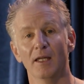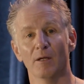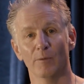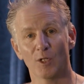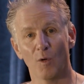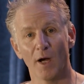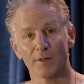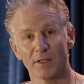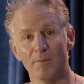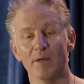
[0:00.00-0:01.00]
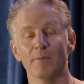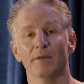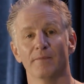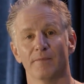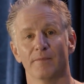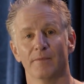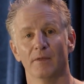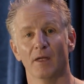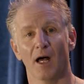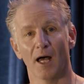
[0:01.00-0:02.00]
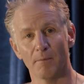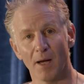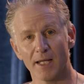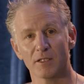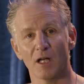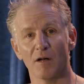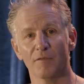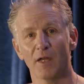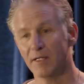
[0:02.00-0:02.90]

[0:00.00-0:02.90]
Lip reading: It required commitment on myself